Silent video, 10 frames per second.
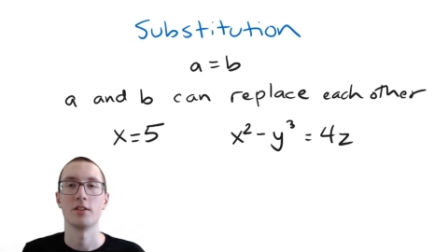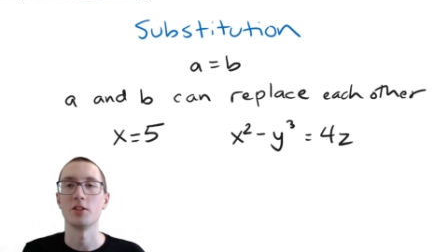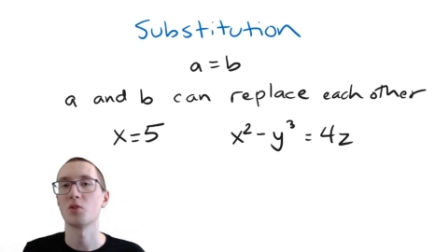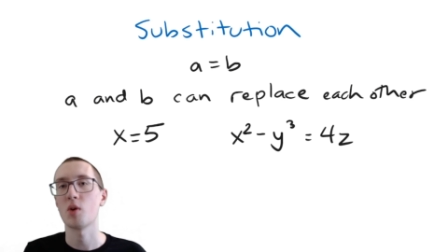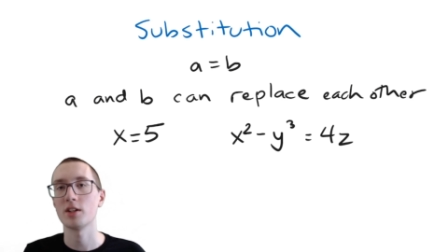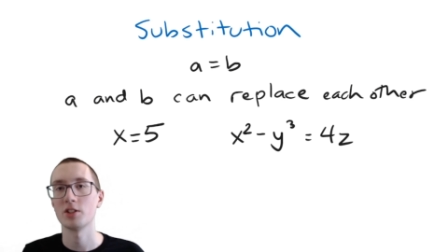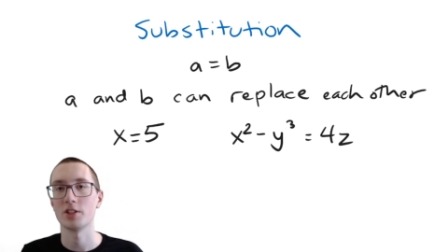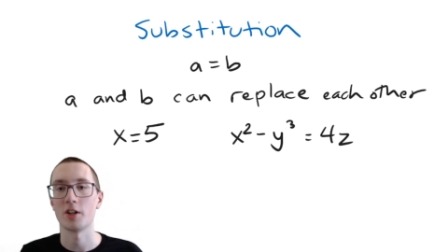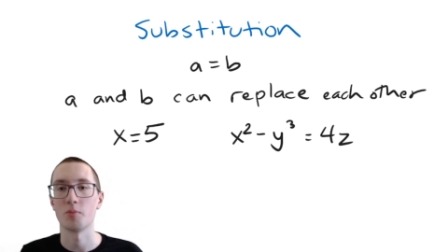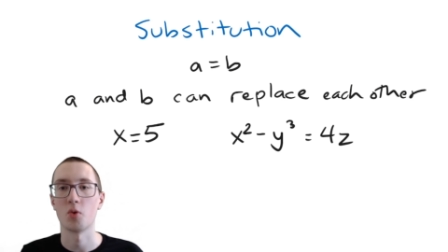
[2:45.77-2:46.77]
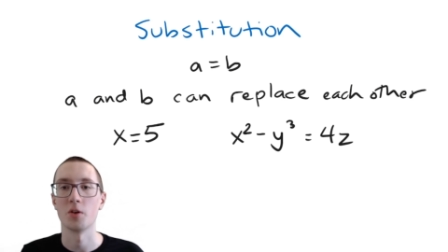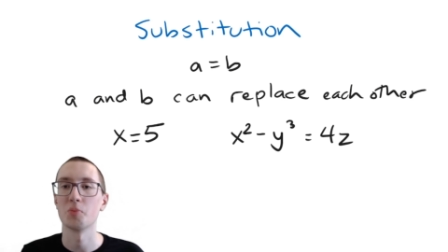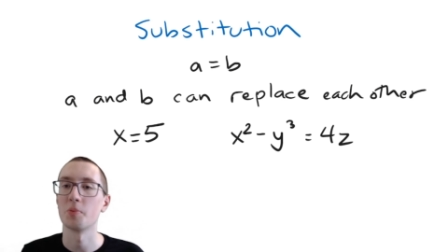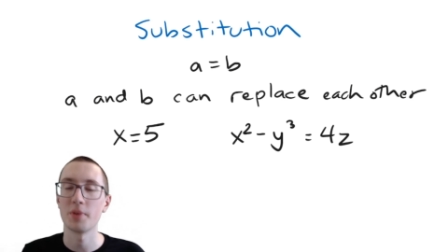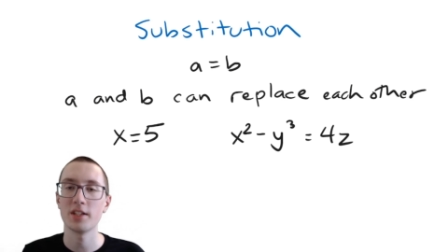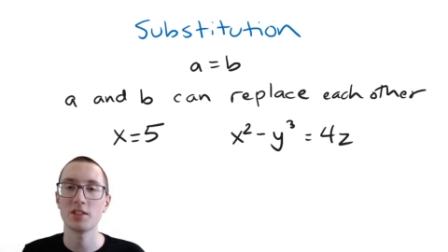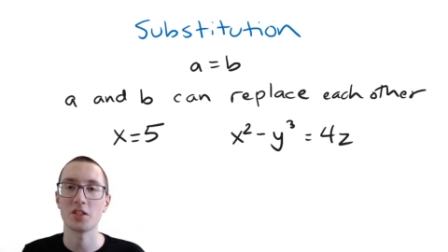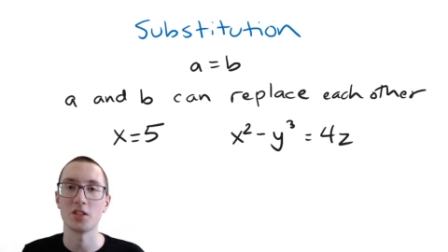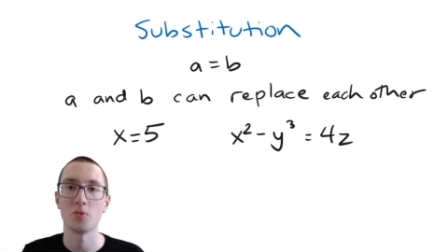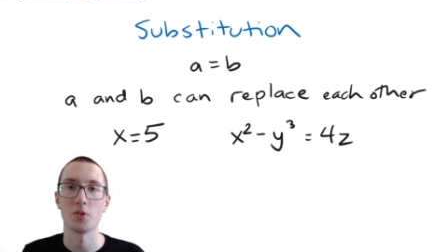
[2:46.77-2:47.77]
The equation is not important, but
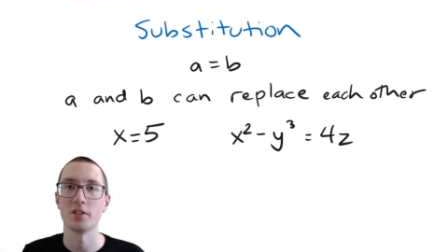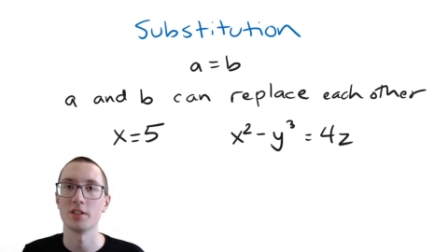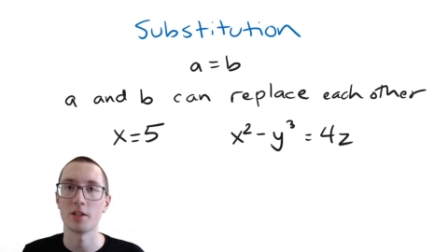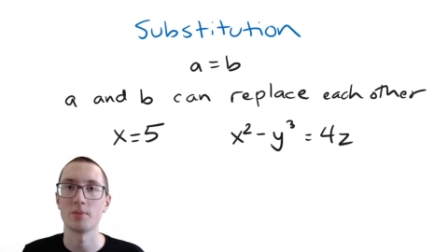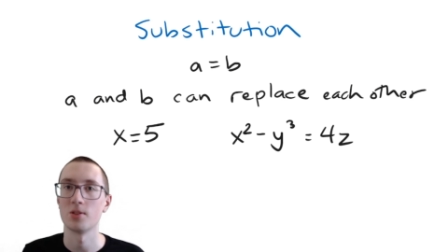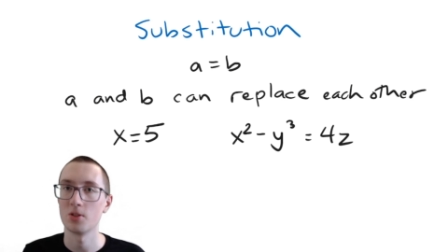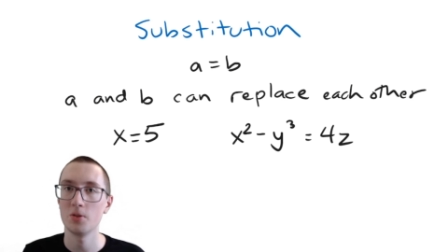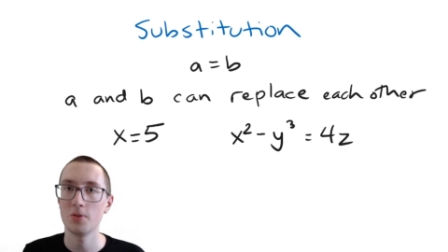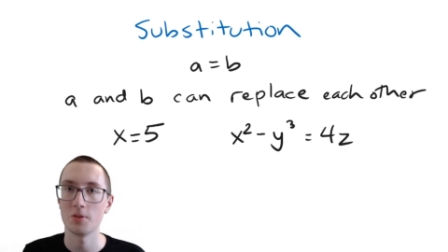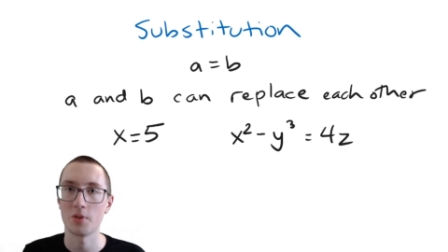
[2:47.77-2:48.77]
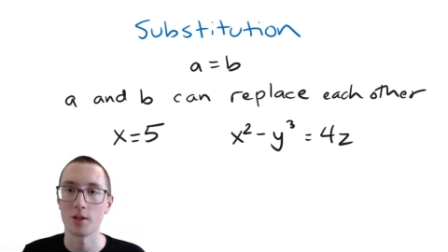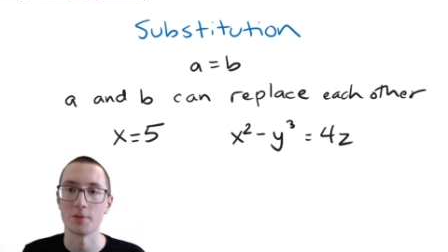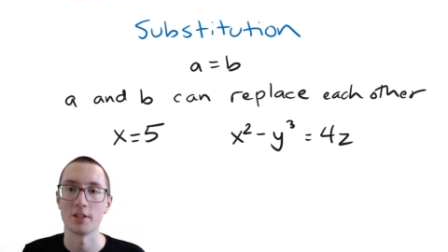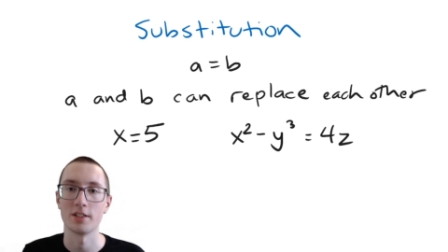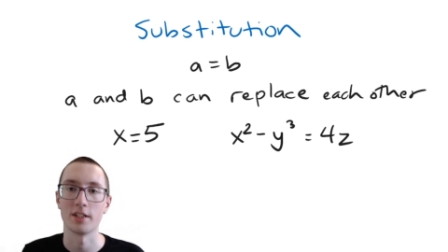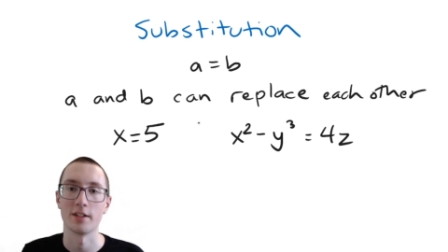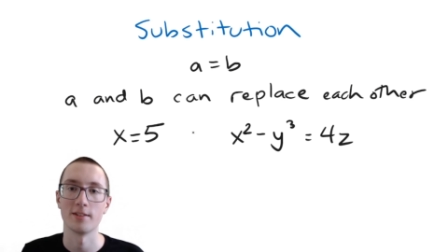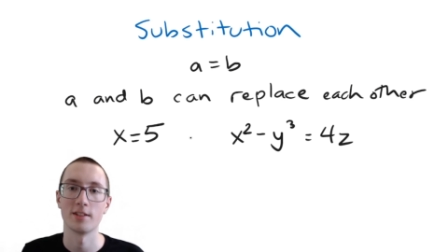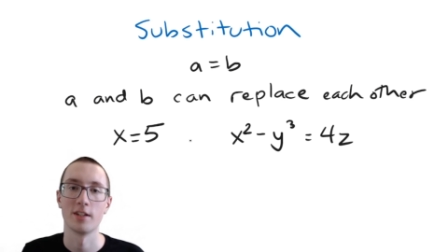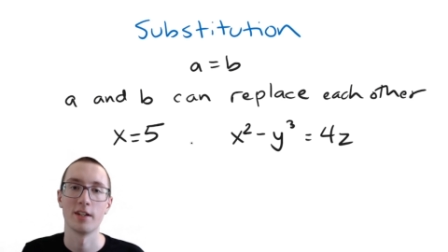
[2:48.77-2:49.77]
basically what the substitution property
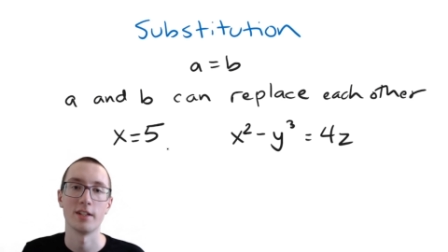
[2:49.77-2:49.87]
says